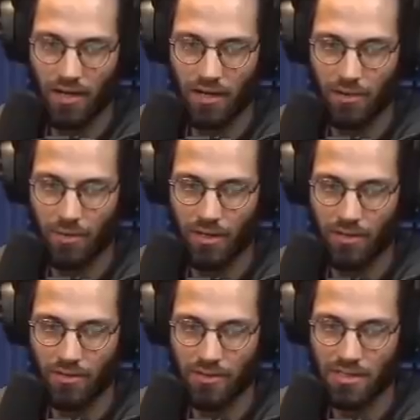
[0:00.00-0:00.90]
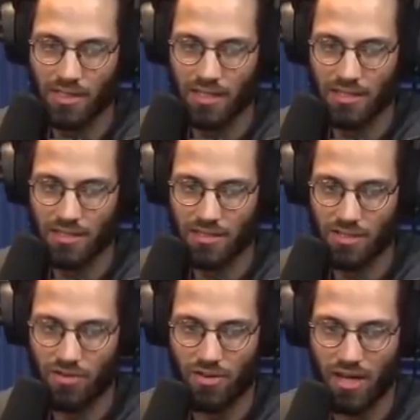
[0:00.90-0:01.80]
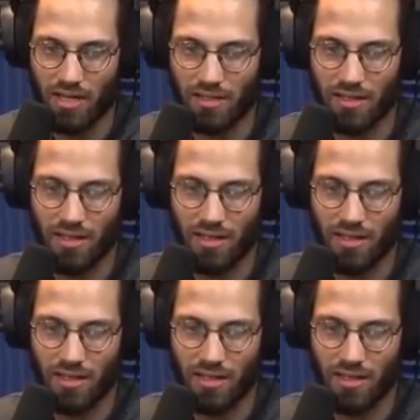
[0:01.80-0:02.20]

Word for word: Ah, here we go. Scientists create